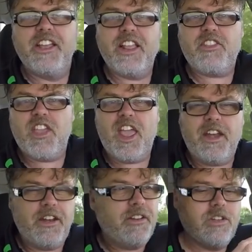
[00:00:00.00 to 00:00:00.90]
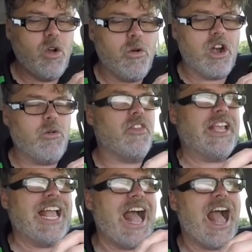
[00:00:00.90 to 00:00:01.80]
That's it. Don't work with
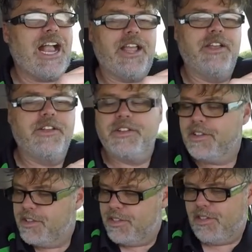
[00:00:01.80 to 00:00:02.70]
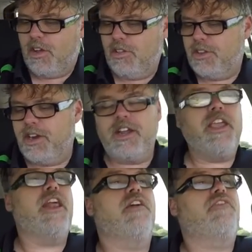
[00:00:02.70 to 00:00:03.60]
a cock. So they're gonna
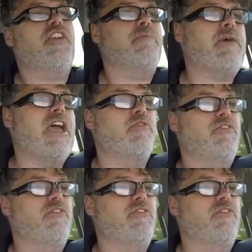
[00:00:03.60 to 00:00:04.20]
get a friggin' bad